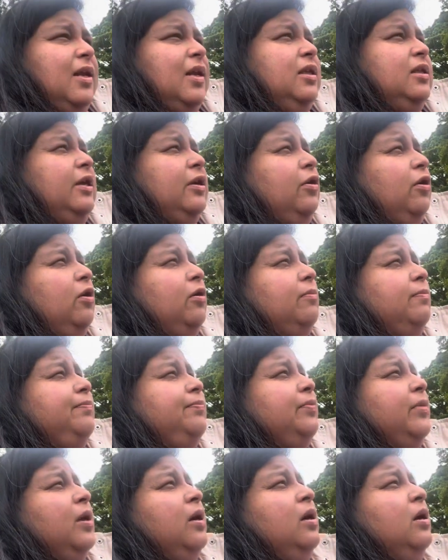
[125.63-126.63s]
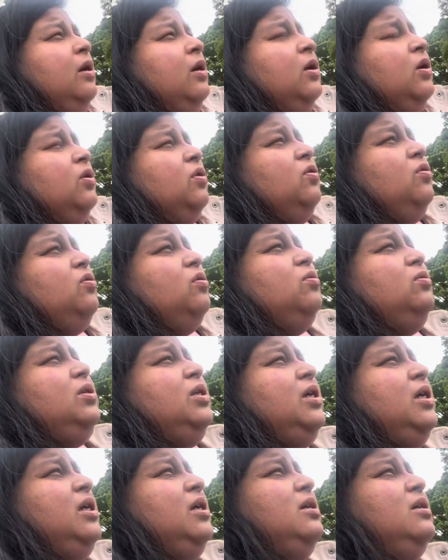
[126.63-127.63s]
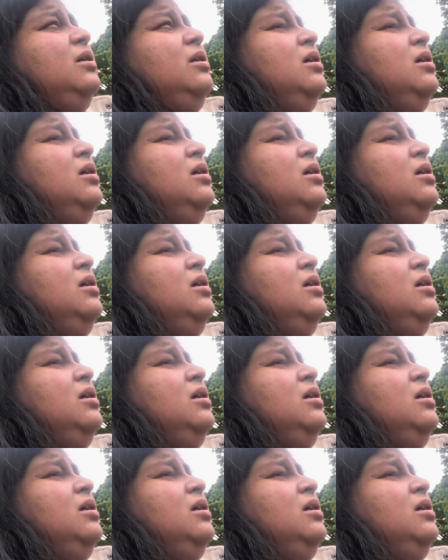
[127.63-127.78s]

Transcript: They're not grown yet,